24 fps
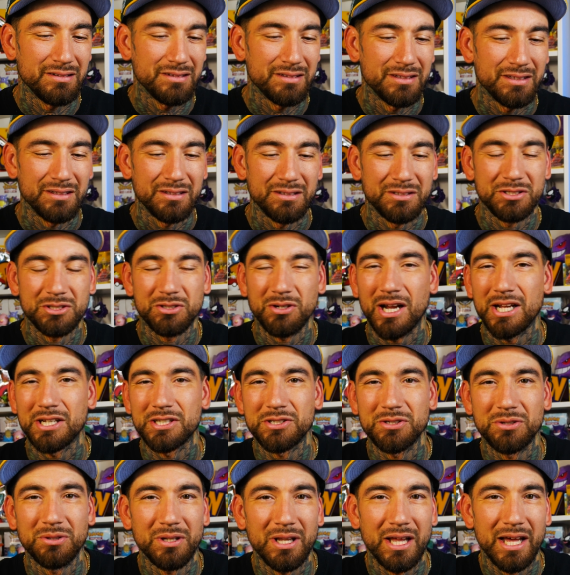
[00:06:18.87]
the
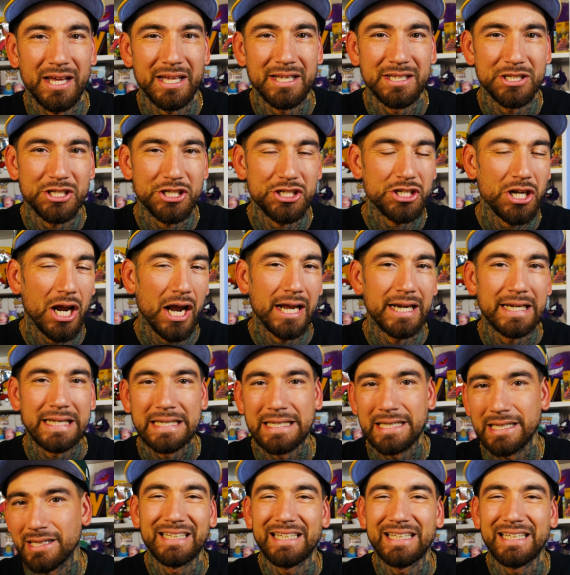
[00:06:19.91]
terrestrialized, shiny.